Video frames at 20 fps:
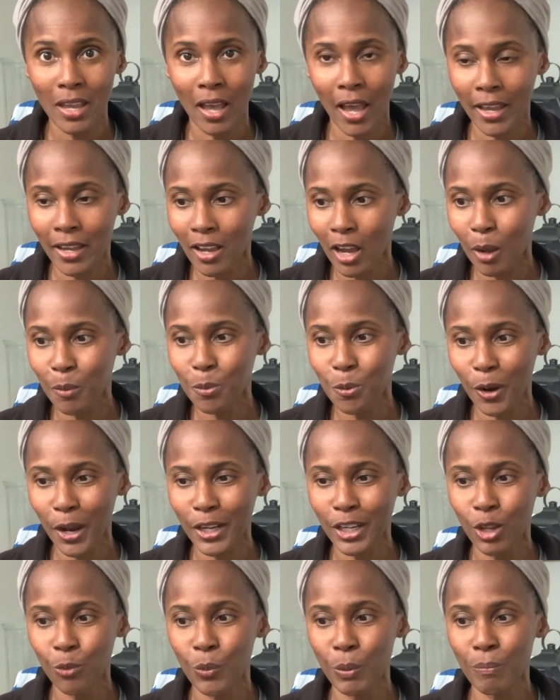I got
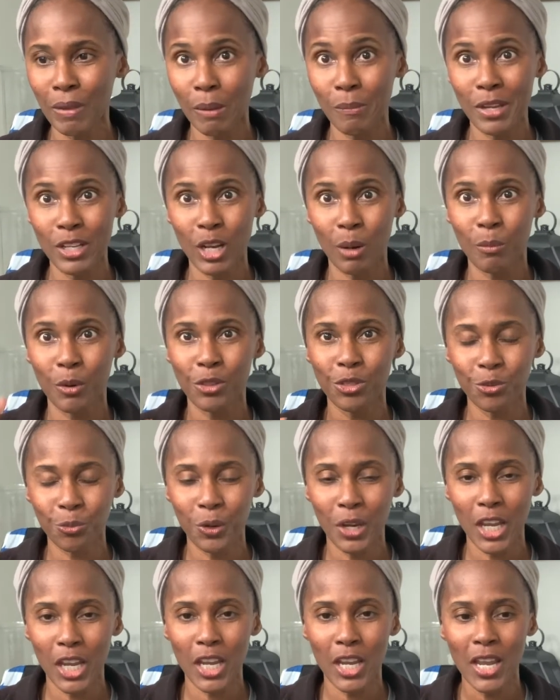pregnant with baby number
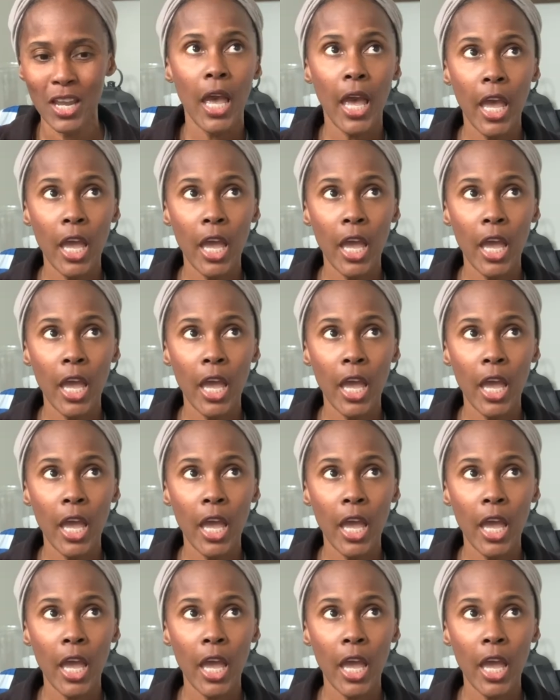three.